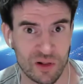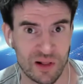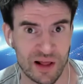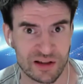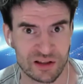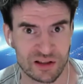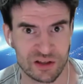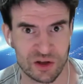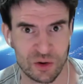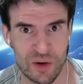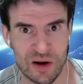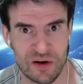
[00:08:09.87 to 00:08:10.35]
I
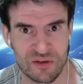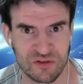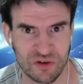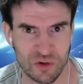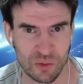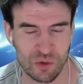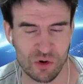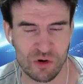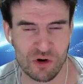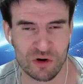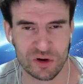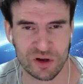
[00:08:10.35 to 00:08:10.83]
like to go out for a
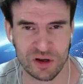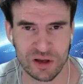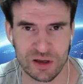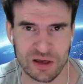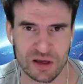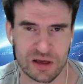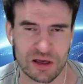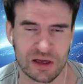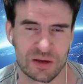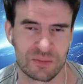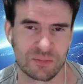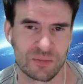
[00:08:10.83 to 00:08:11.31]
walk
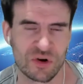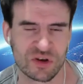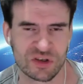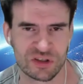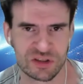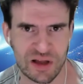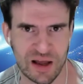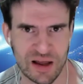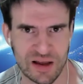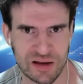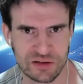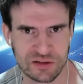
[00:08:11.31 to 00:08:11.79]
most
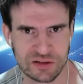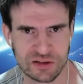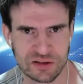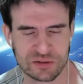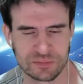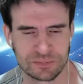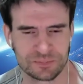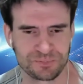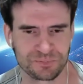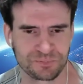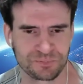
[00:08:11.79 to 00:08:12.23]
days.